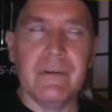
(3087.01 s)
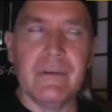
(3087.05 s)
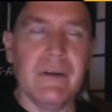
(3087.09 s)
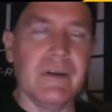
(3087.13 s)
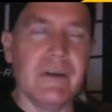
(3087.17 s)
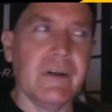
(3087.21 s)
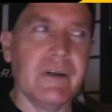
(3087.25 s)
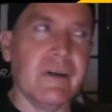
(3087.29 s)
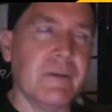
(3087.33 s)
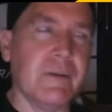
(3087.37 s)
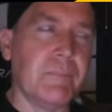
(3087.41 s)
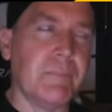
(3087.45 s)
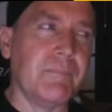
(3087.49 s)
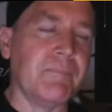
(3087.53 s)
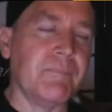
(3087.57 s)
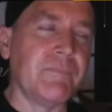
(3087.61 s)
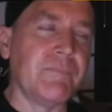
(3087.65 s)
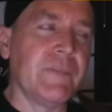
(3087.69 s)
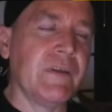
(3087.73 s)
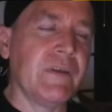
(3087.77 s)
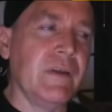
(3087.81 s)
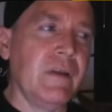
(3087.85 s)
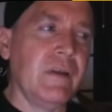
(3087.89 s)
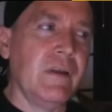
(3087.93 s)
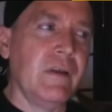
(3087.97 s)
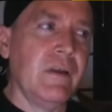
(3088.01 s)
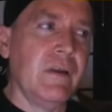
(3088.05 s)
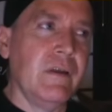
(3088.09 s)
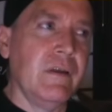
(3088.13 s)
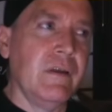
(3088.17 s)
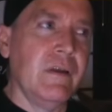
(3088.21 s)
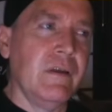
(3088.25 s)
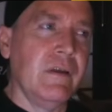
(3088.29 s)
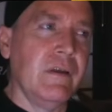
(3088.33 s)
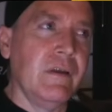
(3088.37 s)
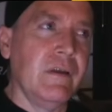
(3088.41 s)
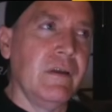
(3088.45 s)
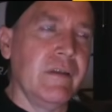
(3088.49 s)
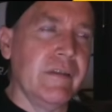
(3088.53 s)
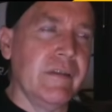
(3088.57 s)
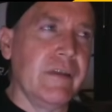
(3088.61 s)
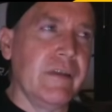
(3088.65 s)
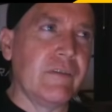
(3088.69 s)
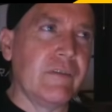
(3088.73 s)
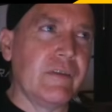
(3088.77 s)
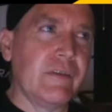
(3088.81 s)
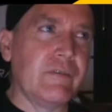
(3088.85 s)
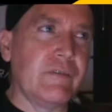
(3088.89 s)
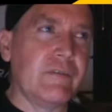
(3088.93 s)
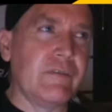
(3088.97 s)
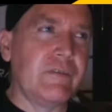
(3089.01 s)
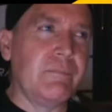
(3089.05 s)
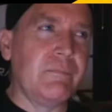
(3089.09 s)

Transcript: Um, this, this